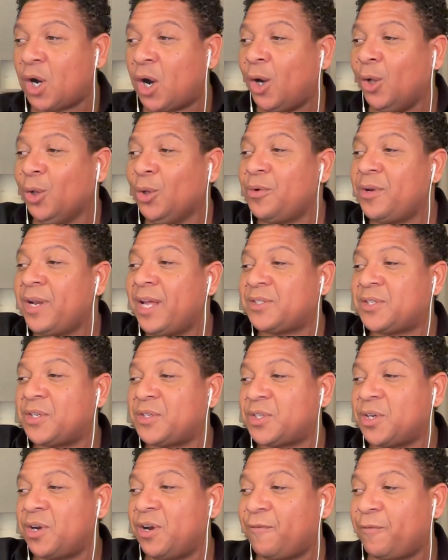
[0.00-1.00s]
All are
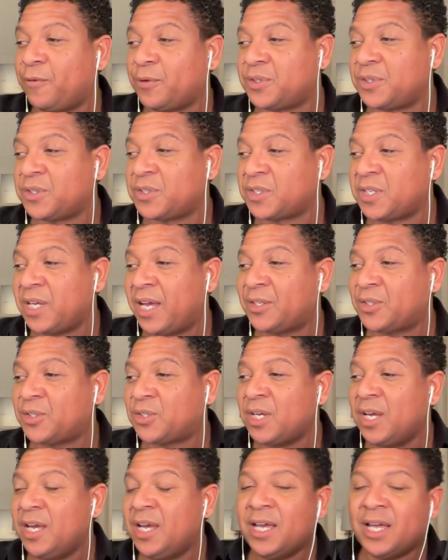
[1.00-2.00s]
necessary for success.